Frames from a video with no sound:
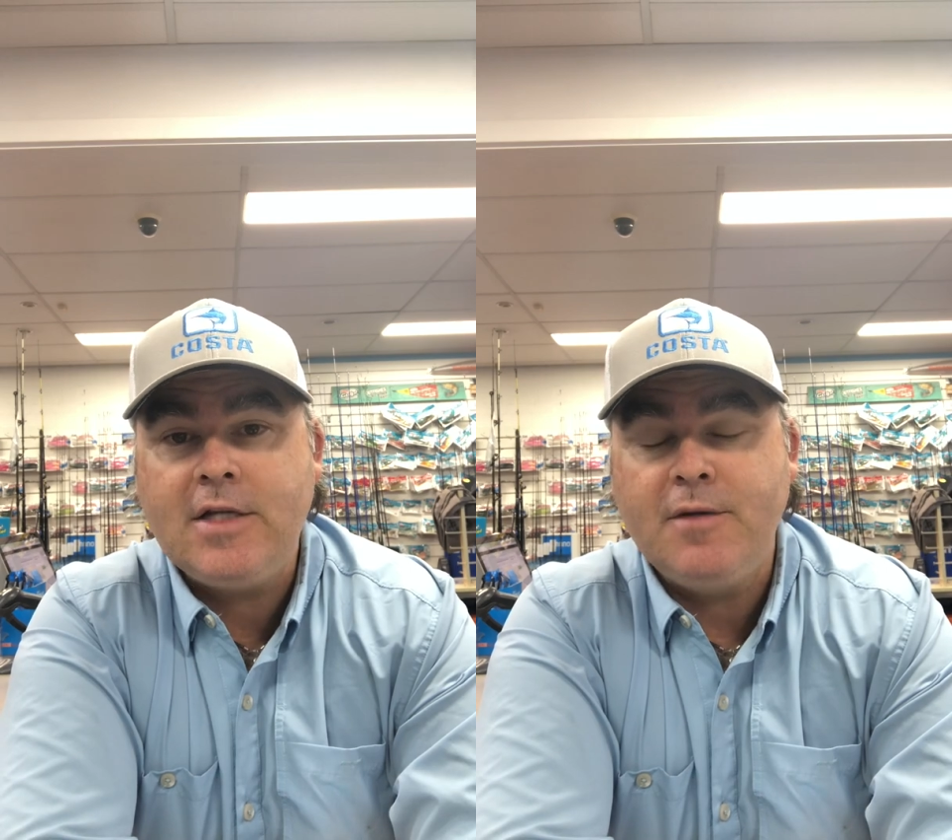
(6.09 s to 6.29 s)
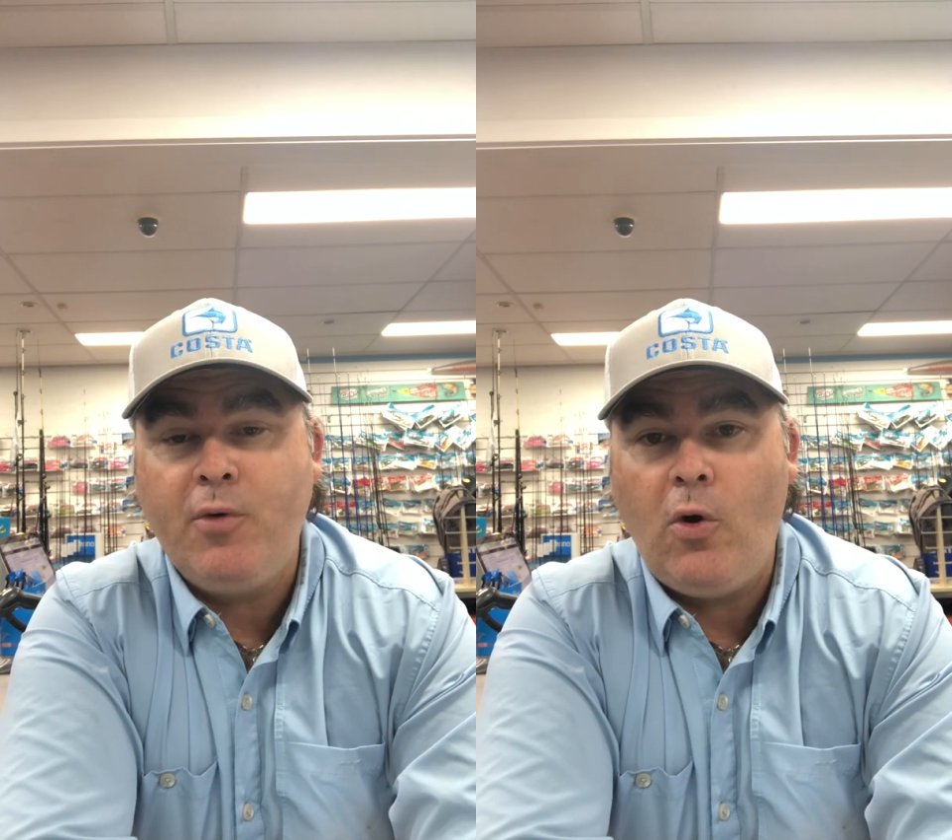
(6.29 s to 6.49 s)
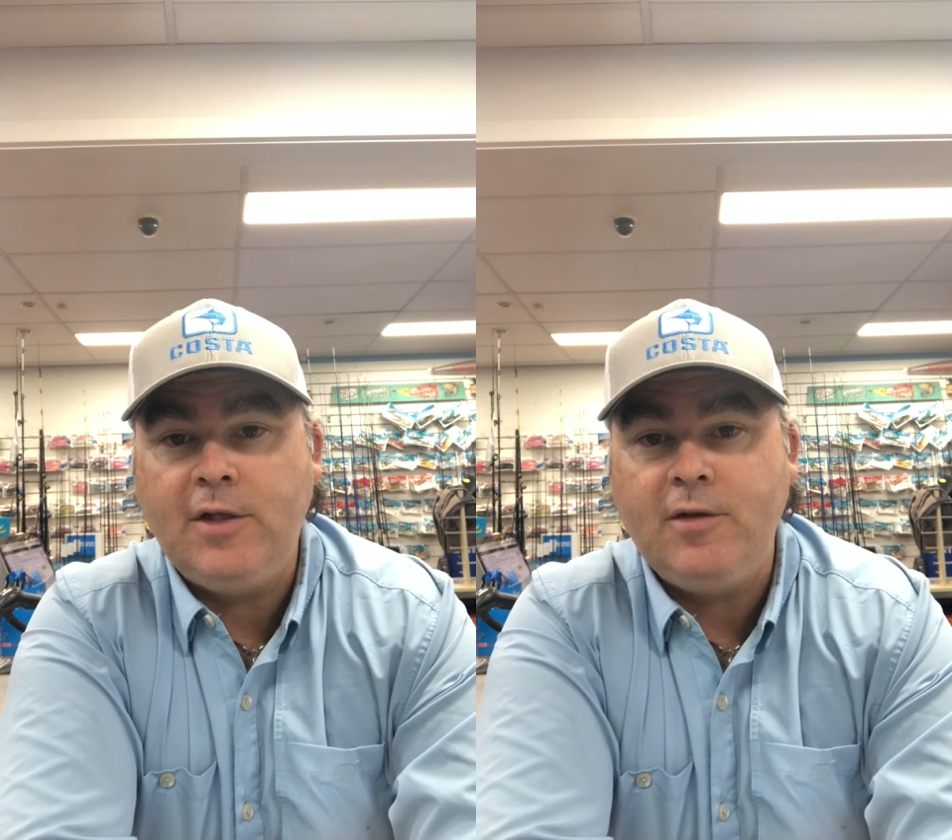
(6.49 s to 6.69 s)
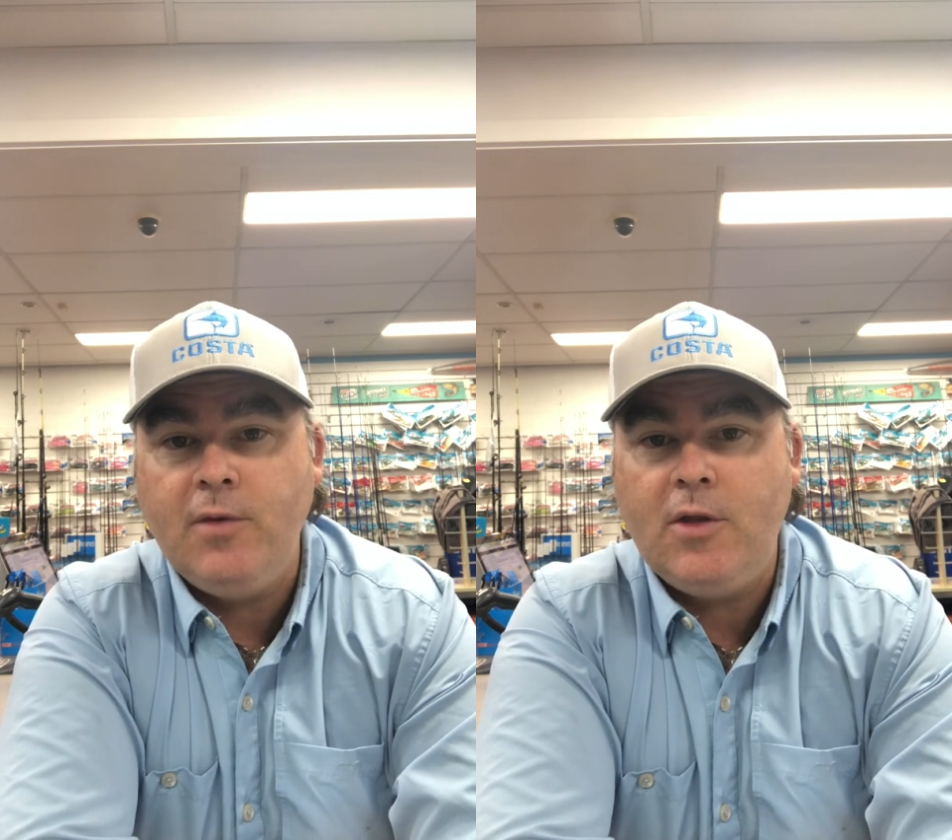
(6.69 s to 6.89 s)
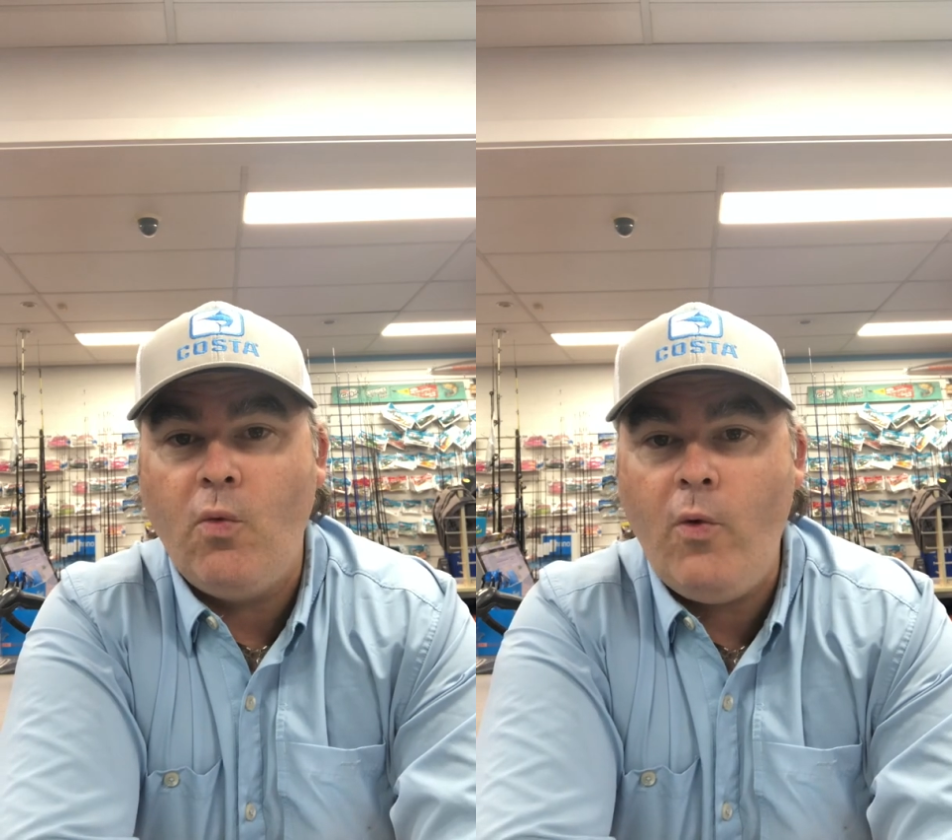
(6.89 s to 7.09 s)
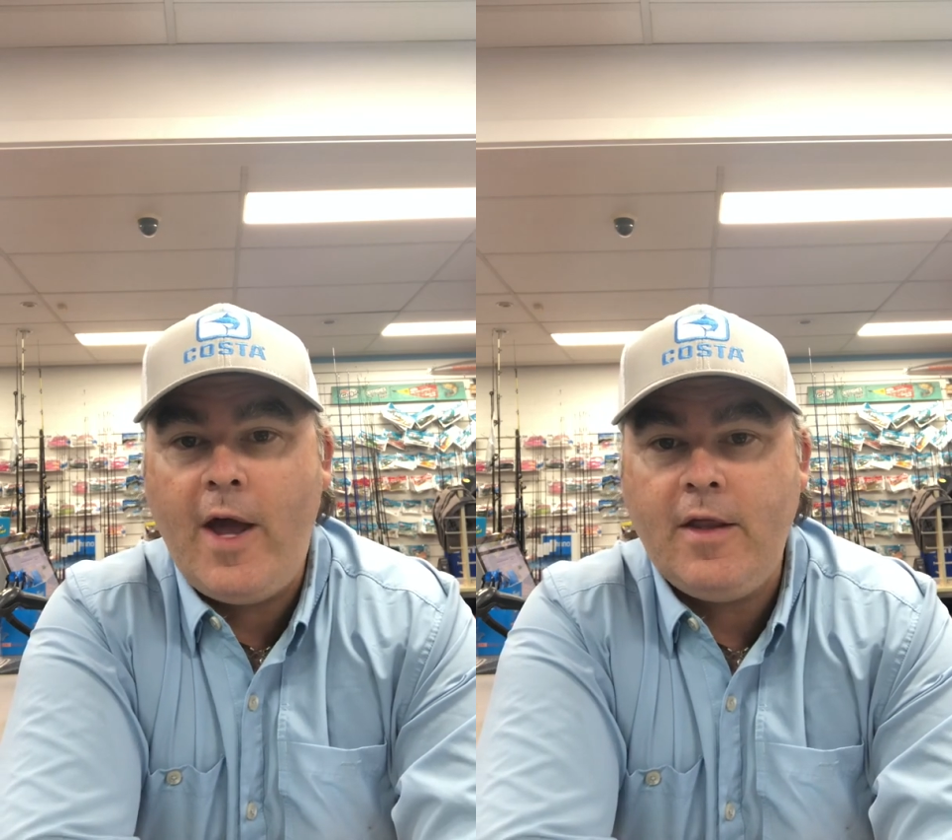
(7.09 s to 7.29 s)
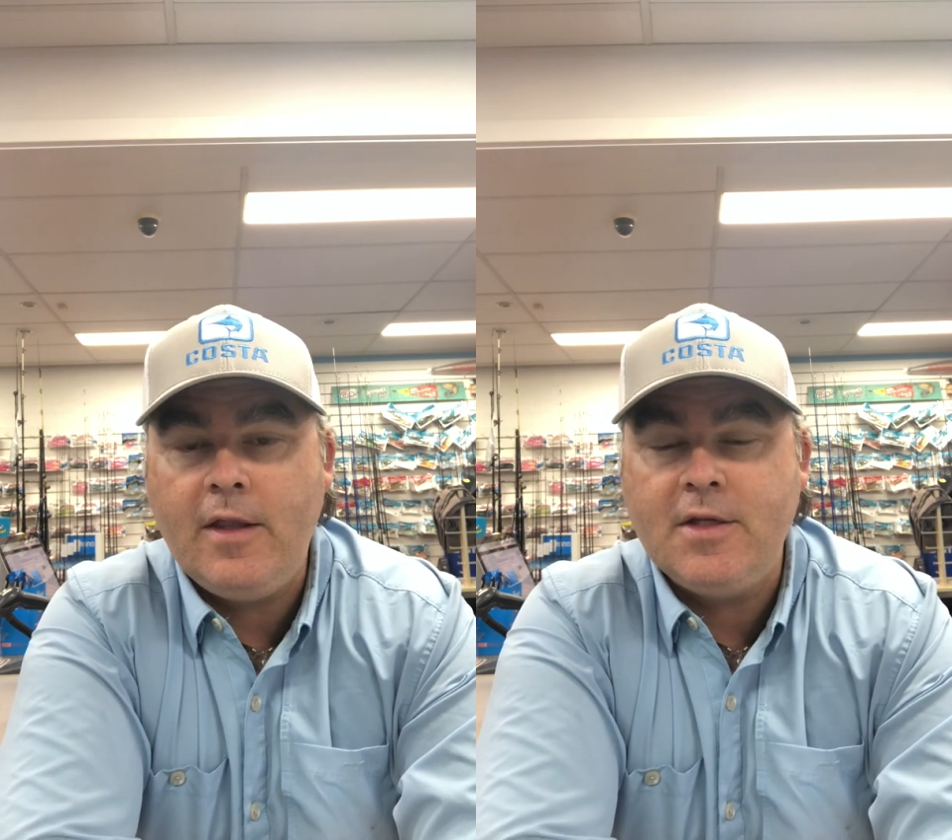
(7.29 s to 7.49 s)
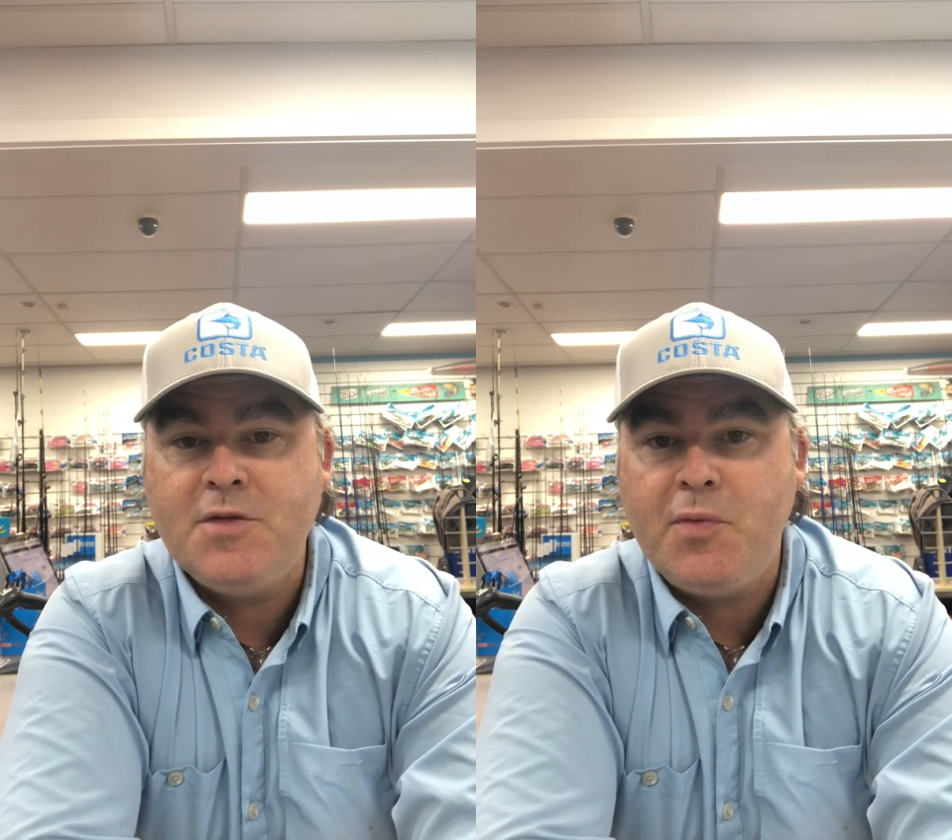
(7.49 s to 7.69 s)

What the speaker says: surprising with the weather that it's